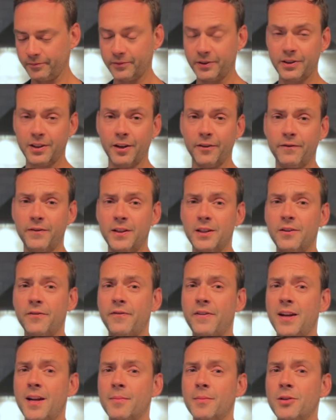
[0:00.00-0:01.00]
It's gonna feed the
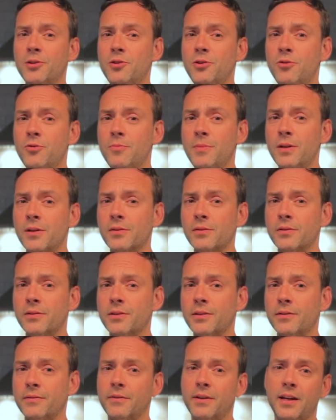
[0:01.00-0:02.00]
family 2
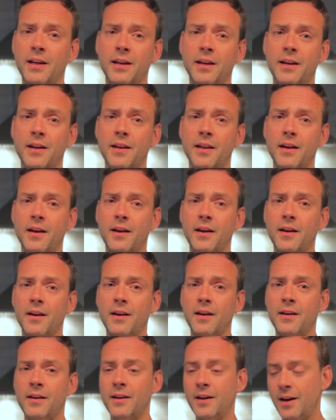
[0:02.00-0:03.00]
meals, and
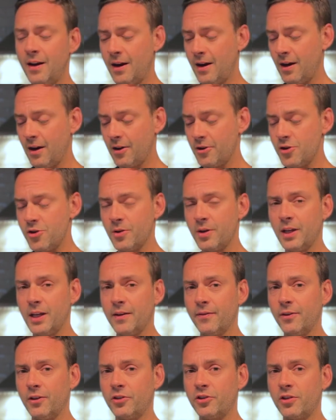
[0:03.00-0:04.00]
you can
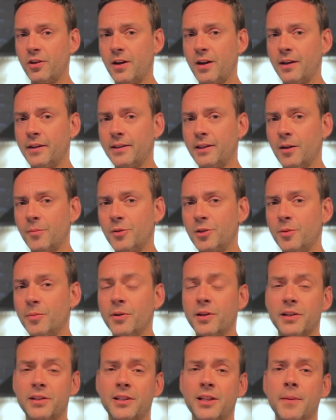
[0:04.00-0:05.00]
give it a shot. Tell me some
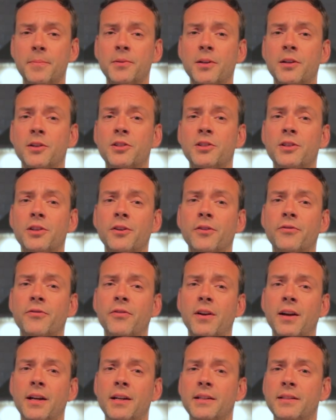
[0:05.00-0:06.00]
good tips on stir
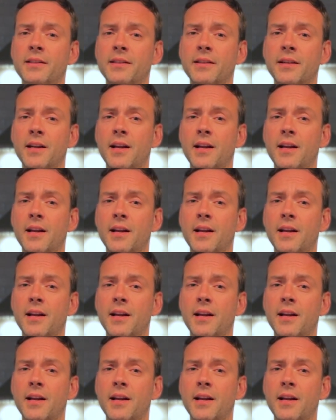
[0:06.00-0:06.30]
fries.